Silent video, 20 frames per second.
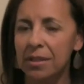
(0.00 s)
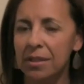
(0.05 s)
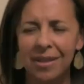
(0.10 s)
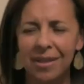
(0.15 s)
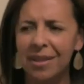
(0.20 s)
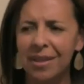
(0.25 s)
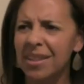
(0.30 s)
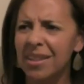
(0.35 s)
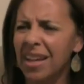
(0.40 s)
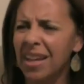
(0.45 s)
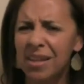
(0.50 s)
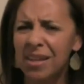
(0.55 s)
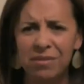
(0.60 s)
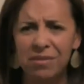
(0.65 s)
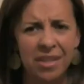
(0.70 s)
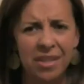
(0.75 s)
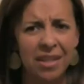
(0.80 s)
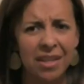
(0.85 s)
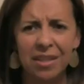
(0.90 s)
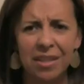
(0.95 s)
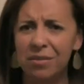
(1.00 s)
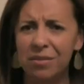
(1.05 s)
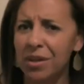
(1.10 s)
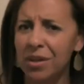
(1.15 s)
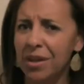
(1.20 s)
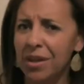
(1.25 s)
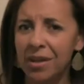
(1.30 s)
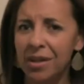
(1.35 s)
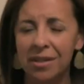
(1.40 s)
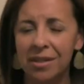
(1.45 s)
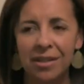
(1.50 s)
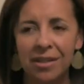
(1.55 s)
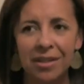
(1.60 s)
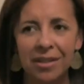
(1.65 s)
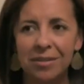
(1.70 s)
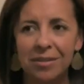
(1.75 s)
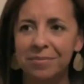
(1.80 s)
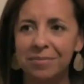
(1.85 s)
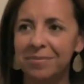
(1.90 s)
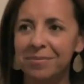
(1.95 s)
I love and I love hard.
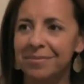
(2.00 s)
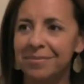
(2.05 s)
Um,